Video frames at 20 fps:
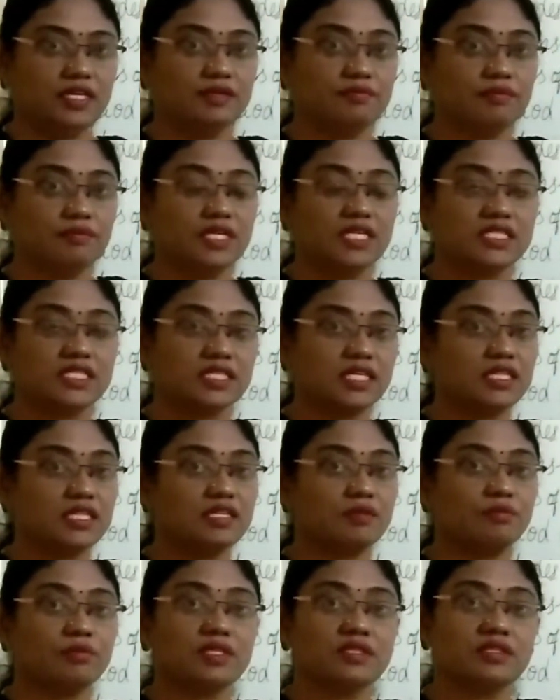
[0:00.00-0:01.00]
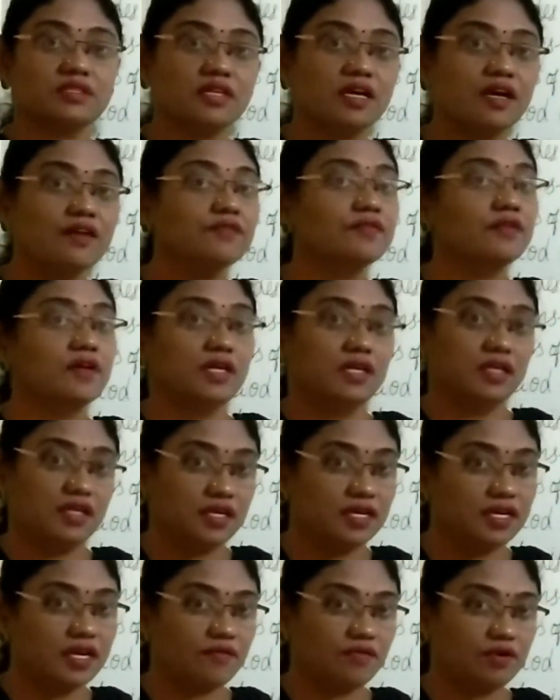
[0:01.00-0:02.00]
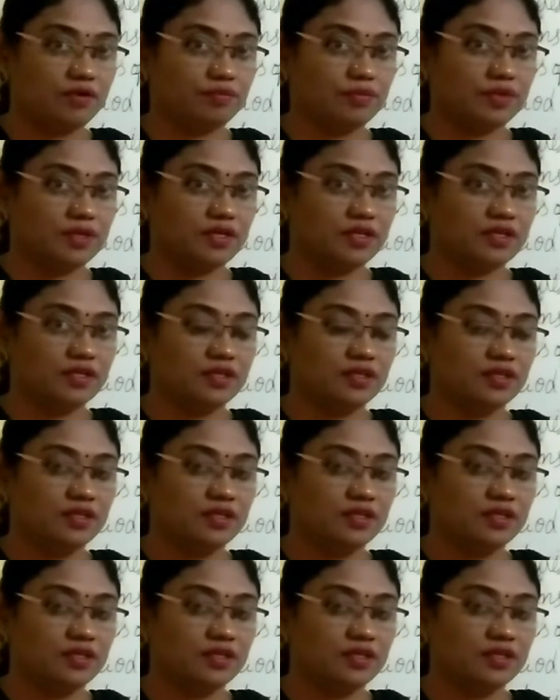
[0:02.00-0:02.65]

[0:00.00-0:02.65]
It means in the month of November.